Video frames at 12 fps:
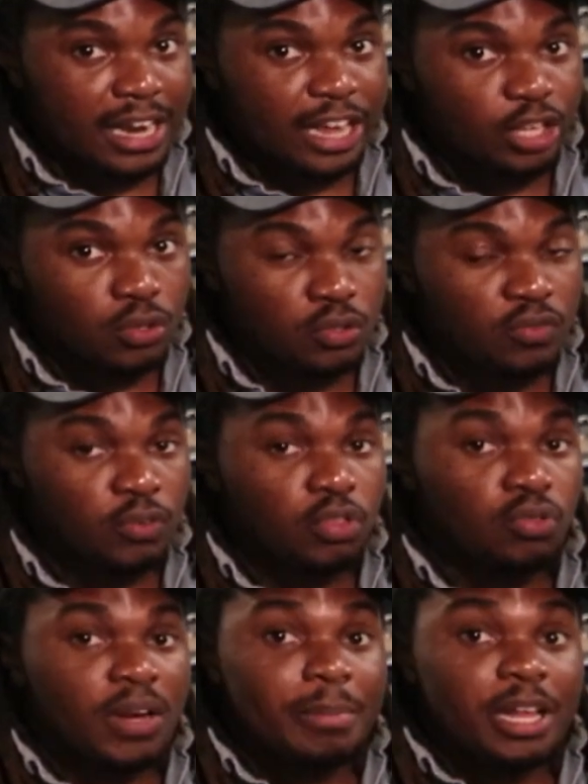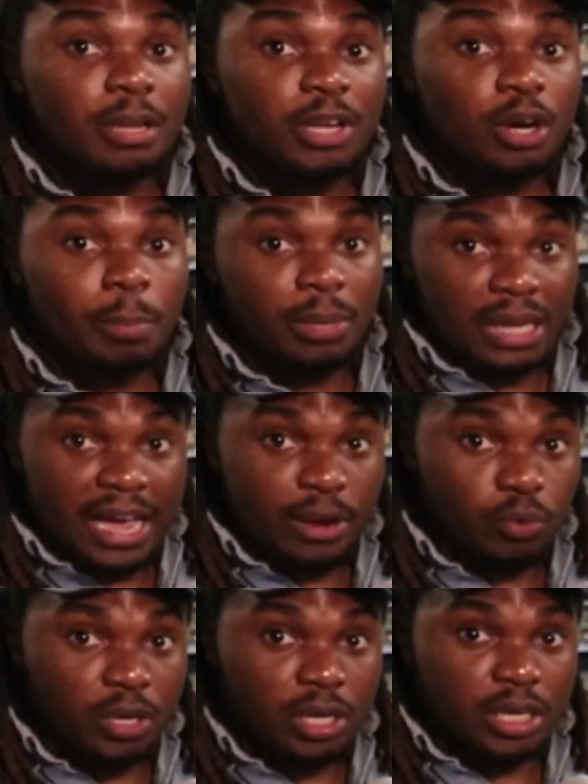I use for 3 millimeter
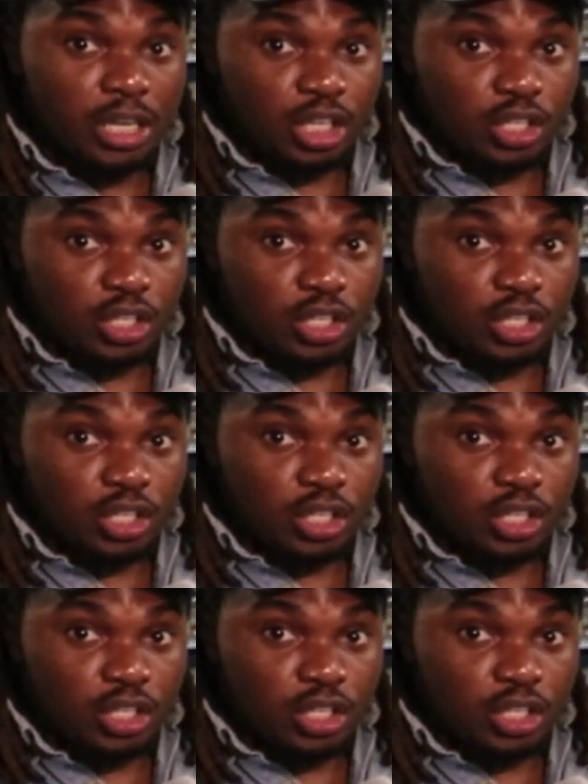plywood.